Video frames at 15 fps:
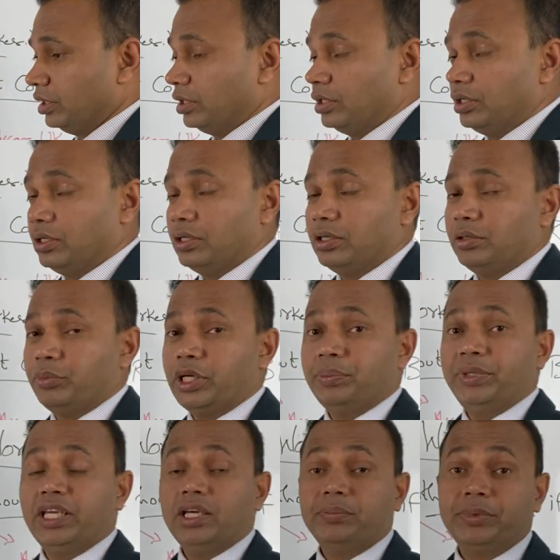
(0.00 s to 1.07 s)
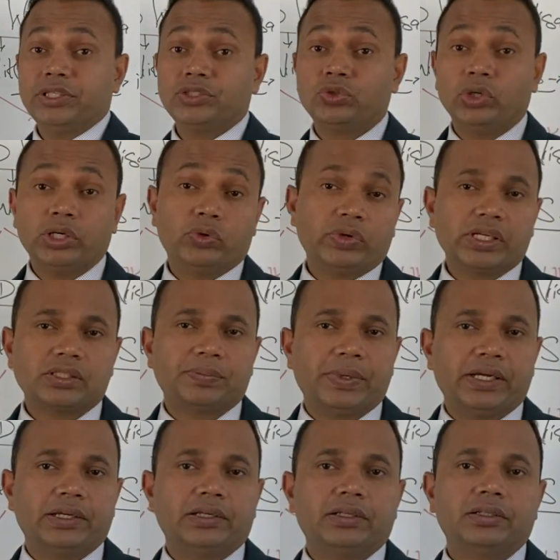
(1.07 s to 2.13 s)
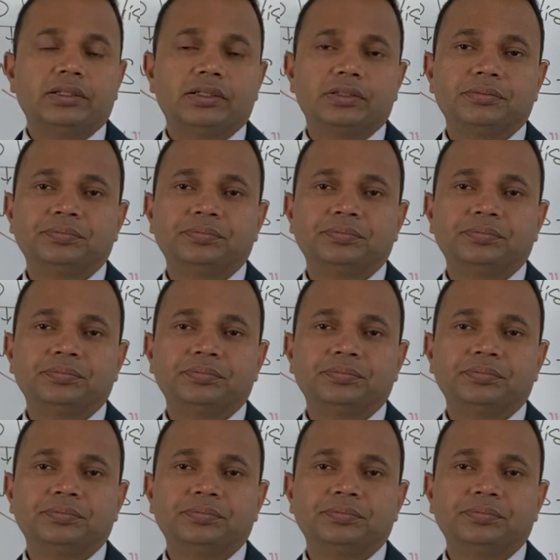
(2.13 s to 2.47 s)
My BRP is going to expire,